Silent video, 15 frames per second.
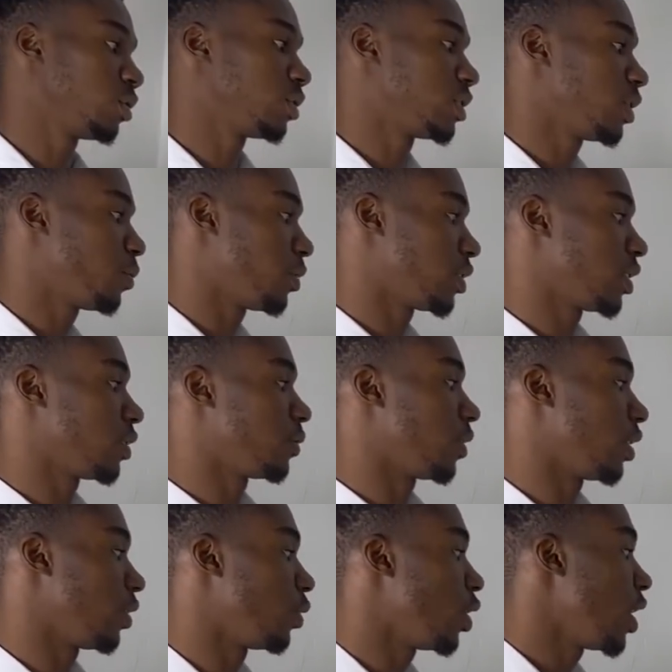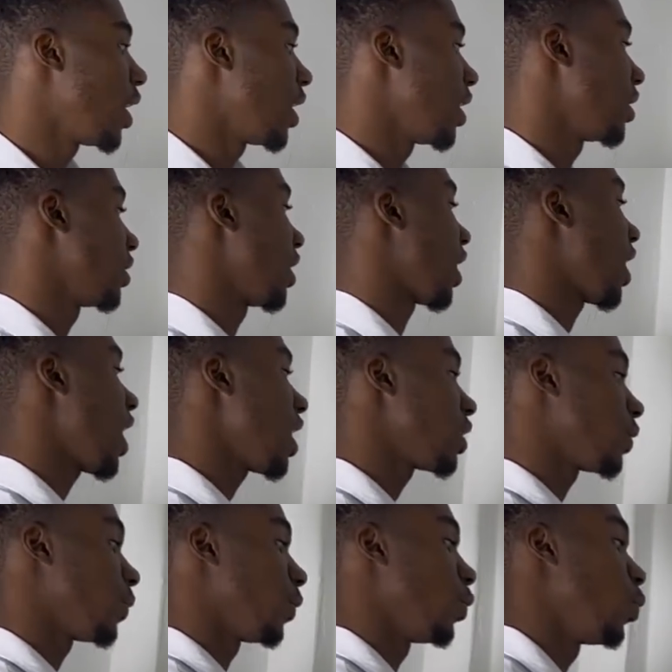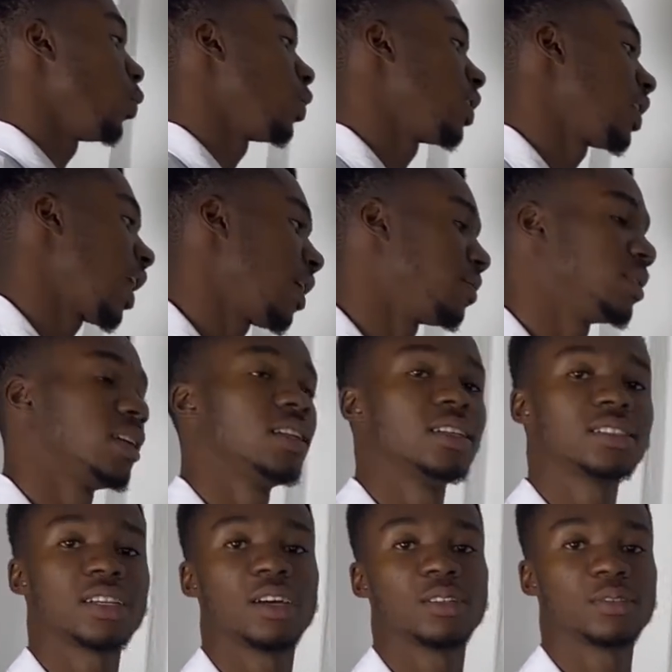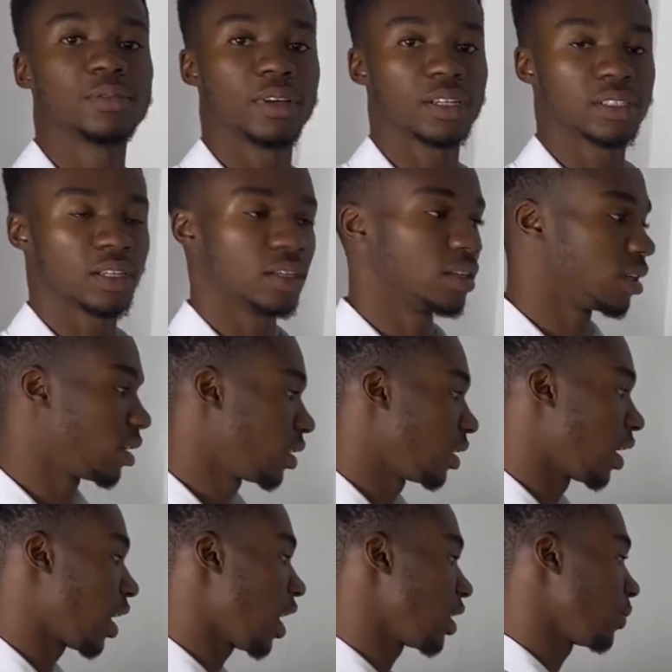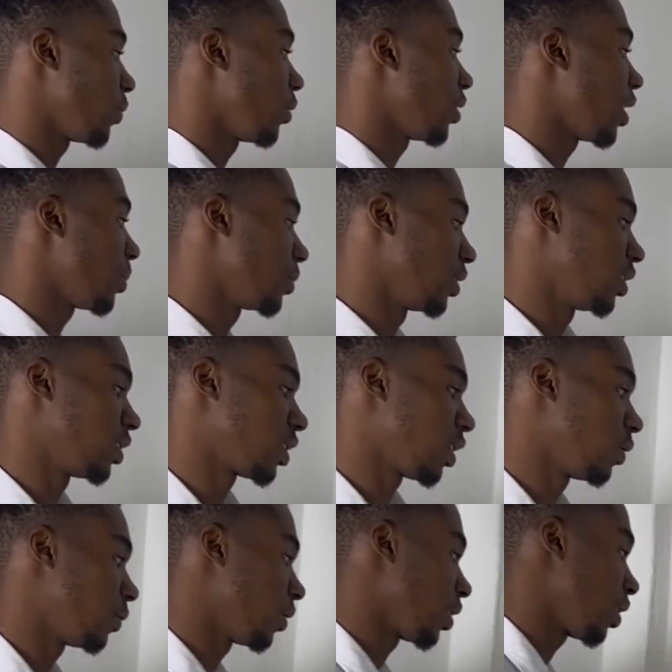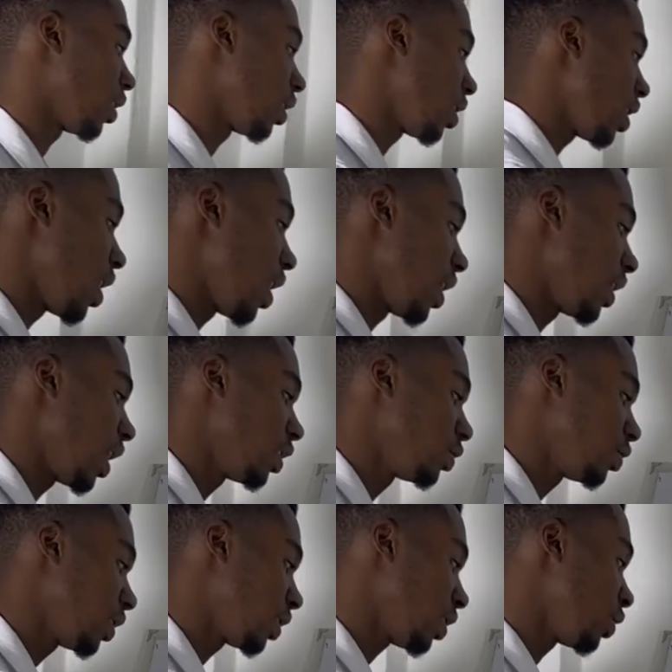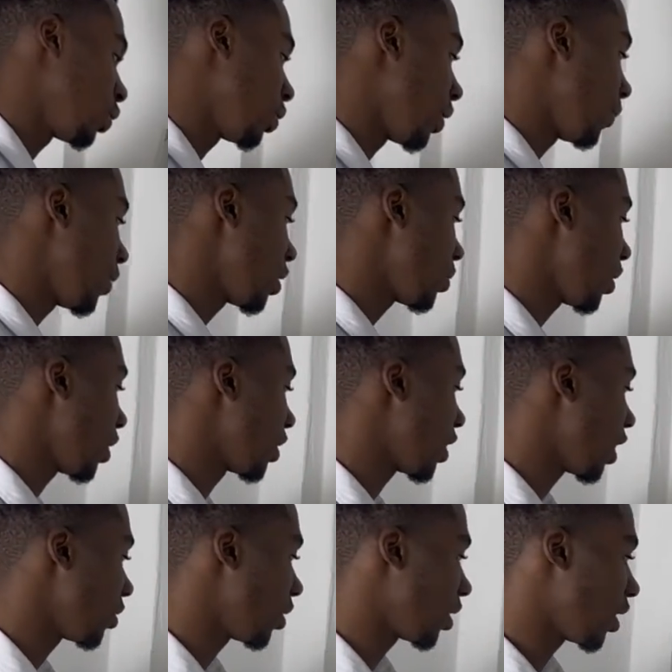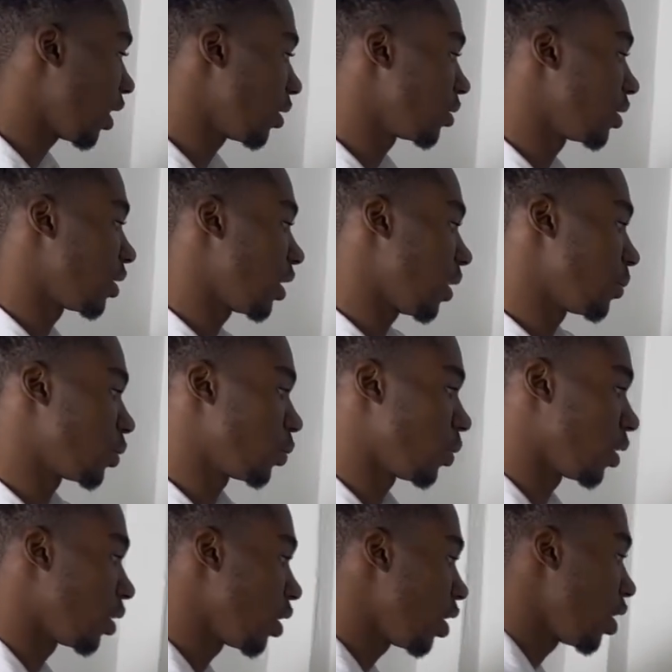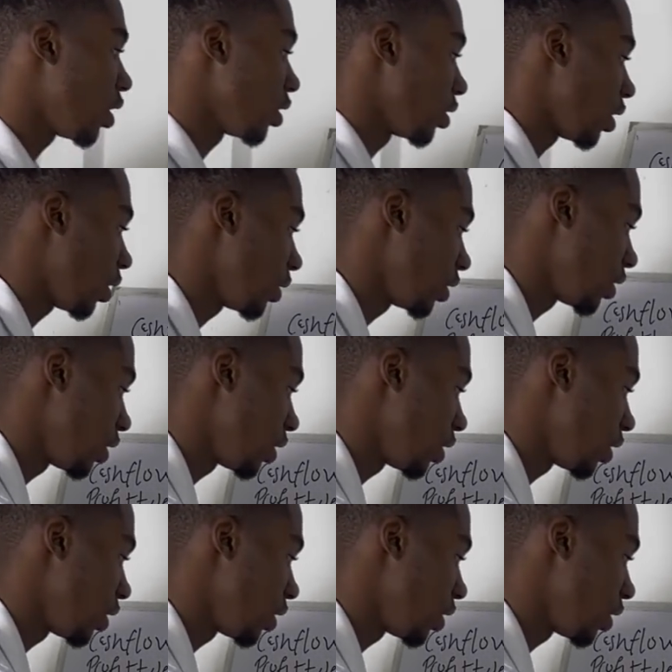you see present value, is the cash flow times the discount factor. The cash flow times the discount factor. And 100, so the first one is 100,000 times 1. That one is